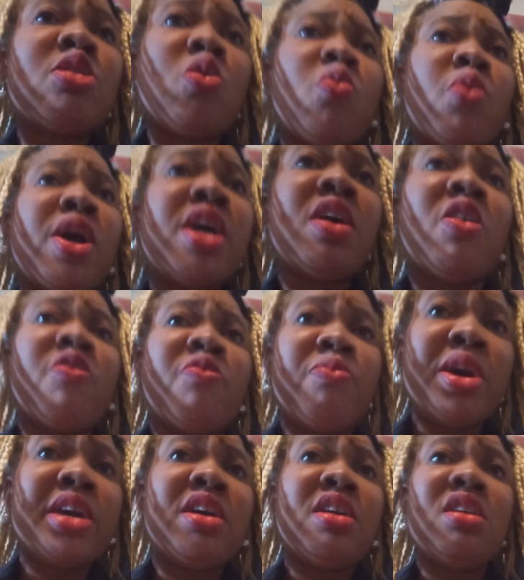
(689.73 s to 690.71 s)
the way of
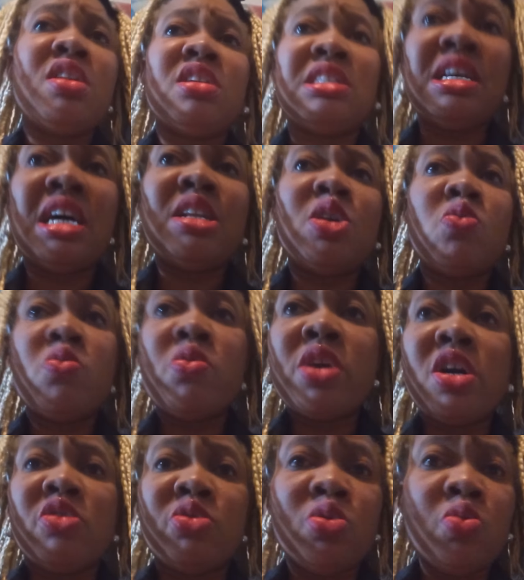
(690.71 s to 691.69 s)
making it. It's not the
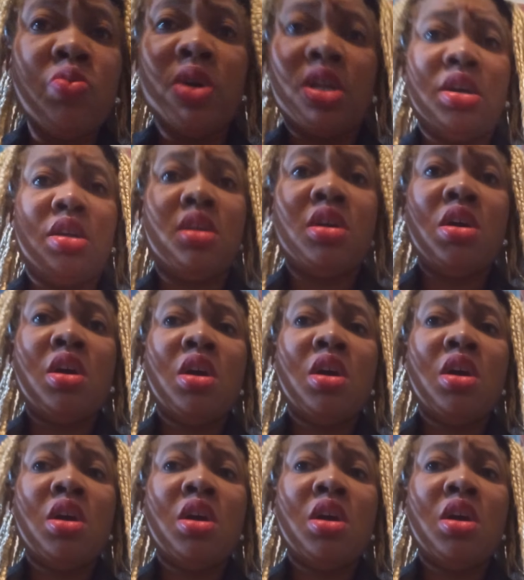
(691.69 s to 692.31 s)
way of doing it.